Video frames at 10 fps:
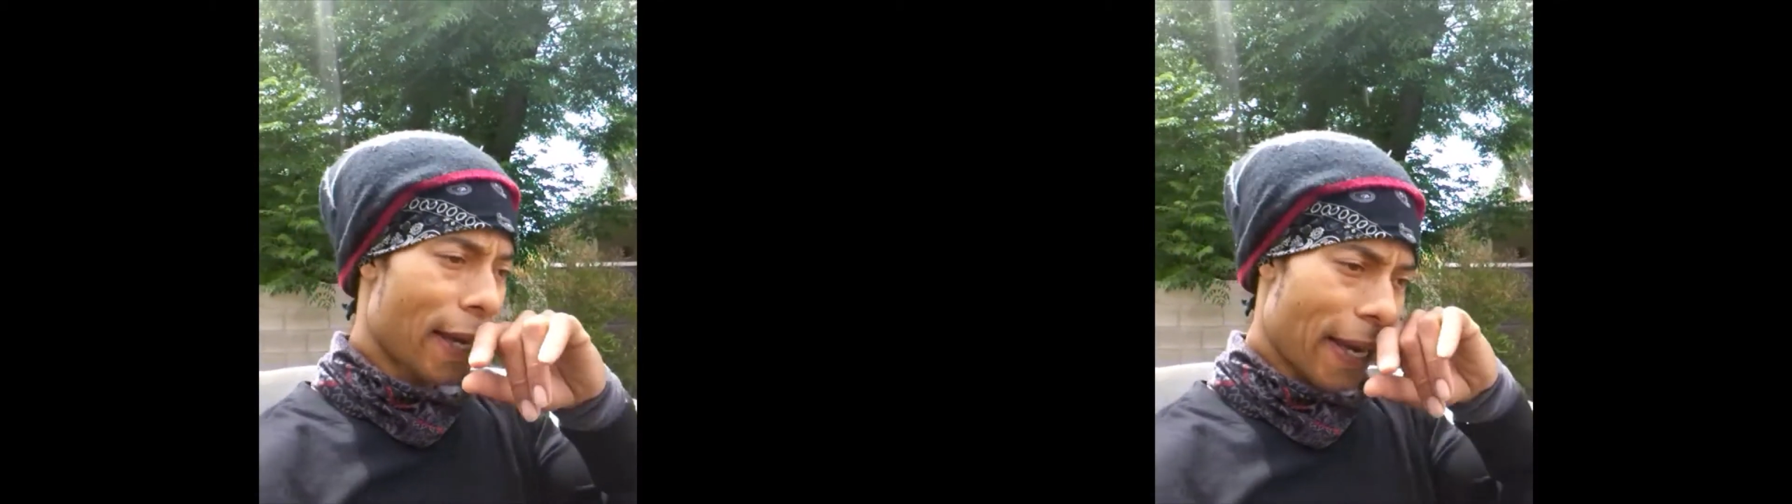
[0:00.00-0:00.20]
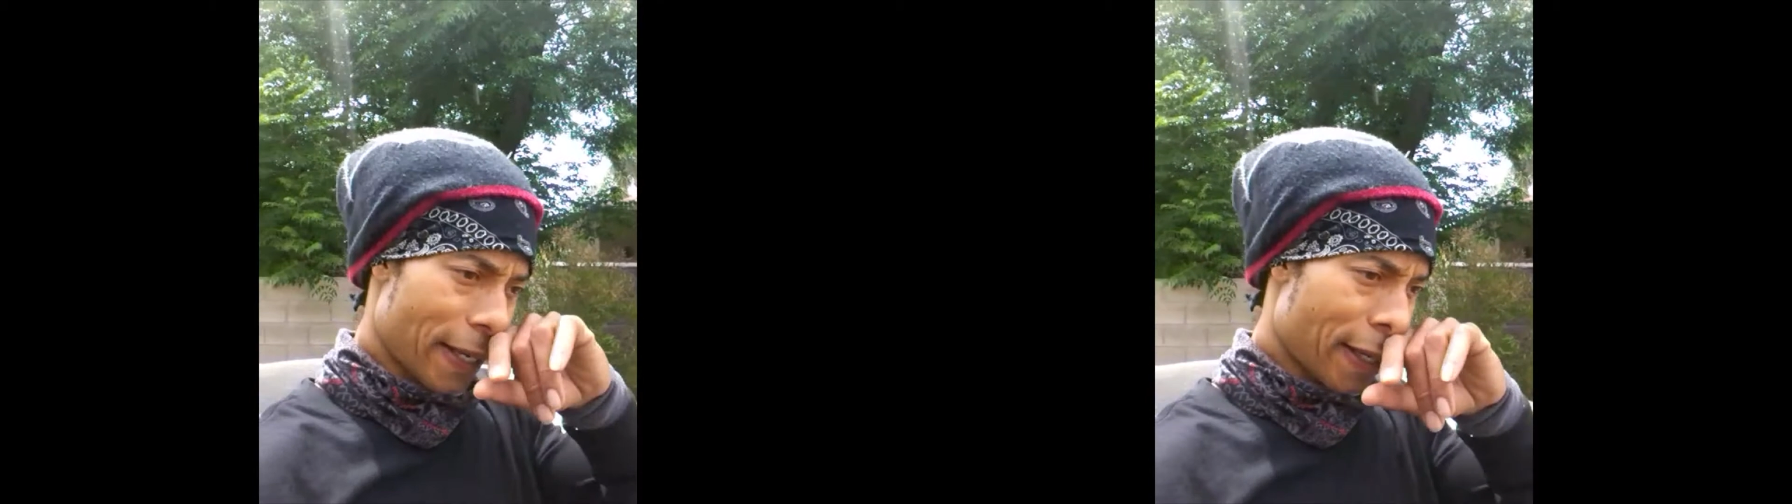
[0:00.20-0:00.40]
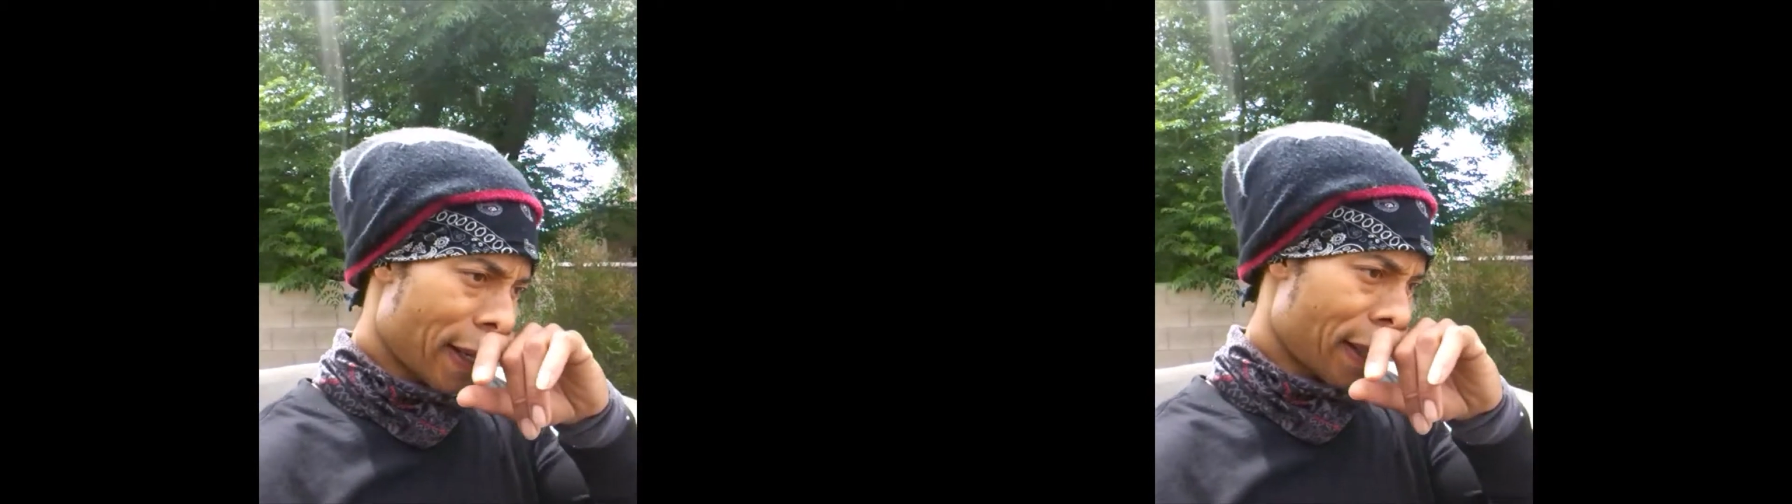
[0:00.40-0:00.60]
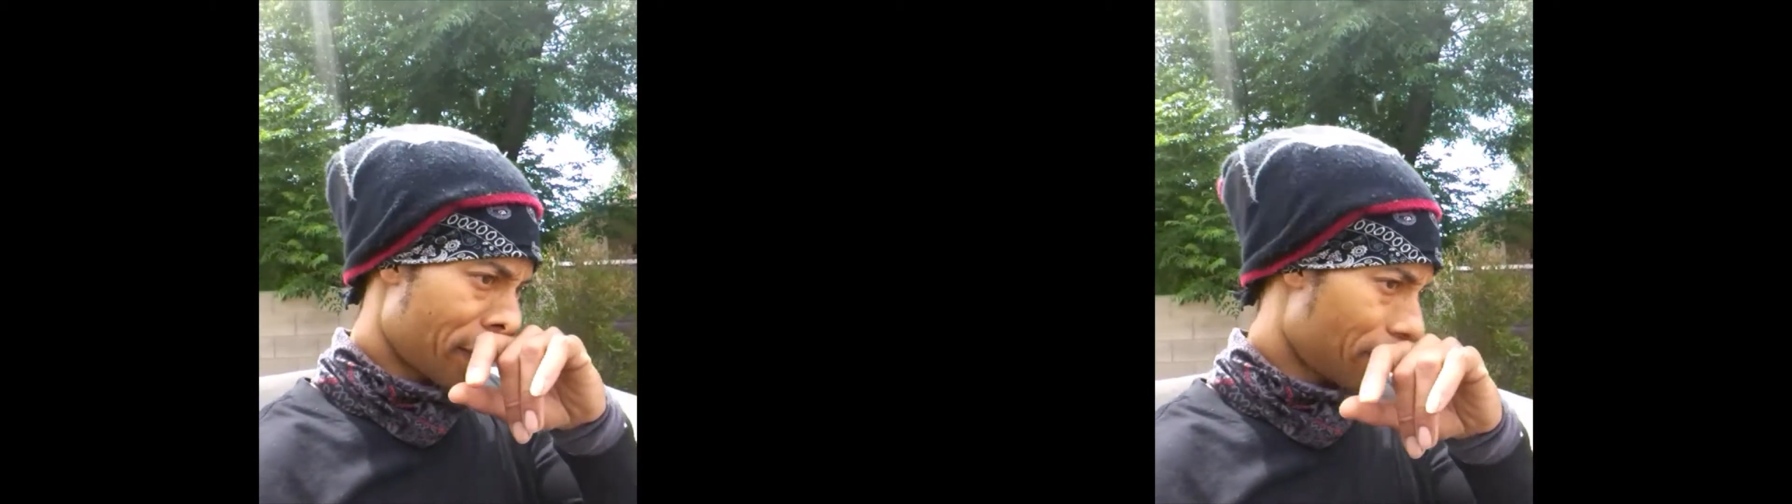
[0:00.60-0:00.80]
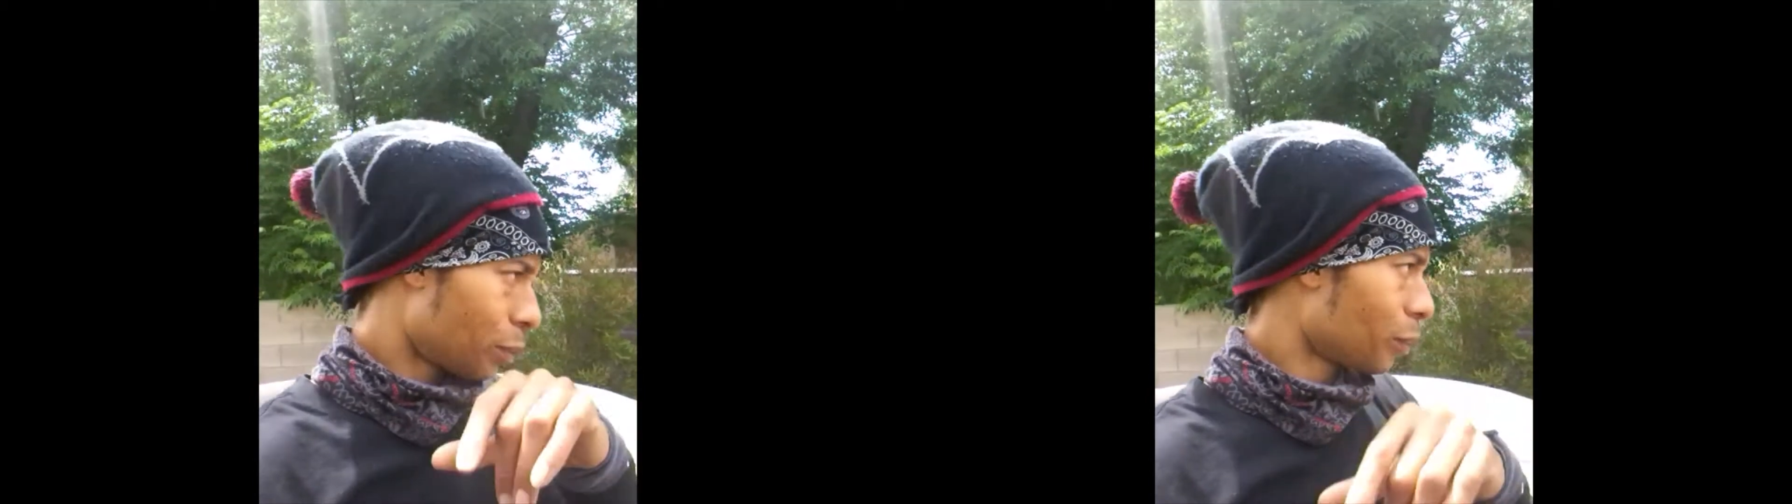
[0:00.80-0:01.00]
and then
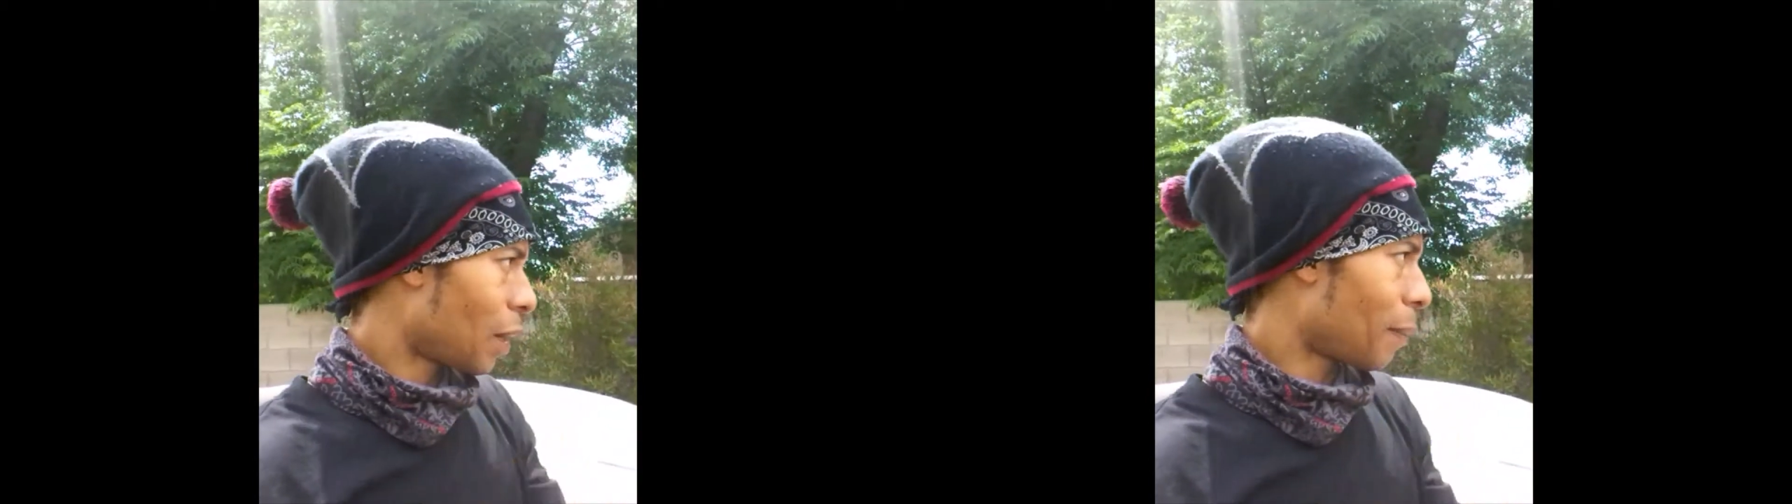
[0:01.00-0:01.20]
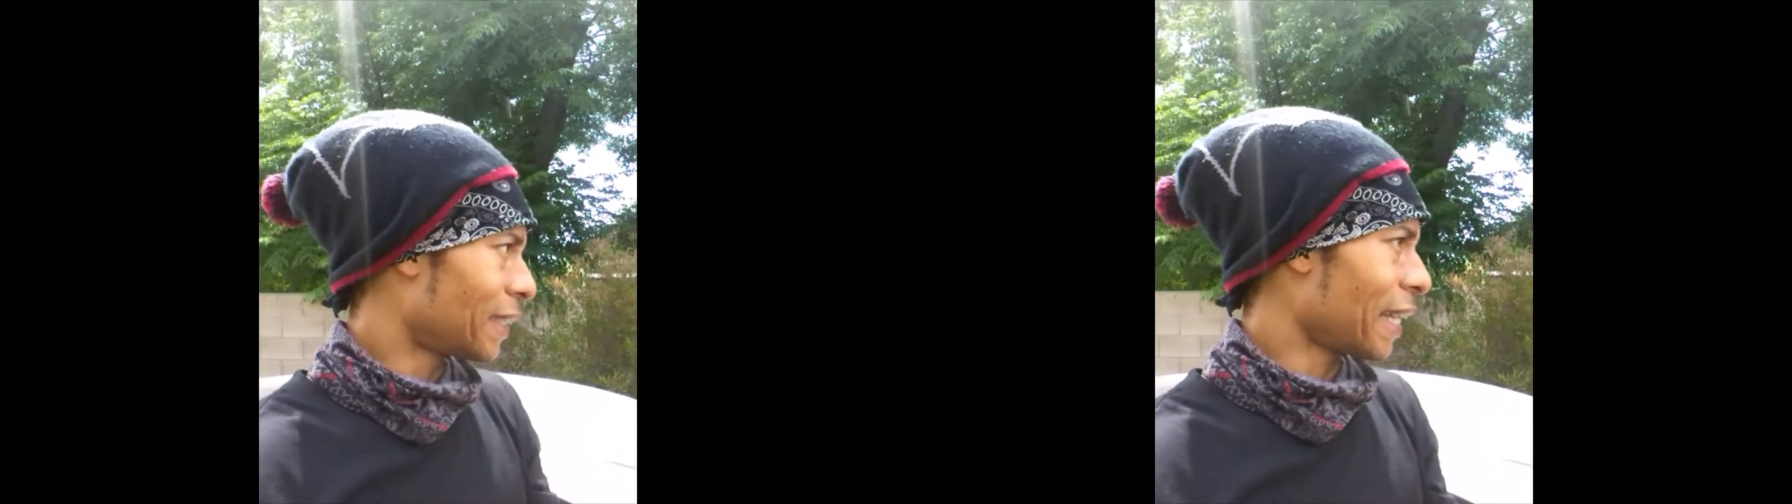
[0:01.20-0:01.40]
I'm gonna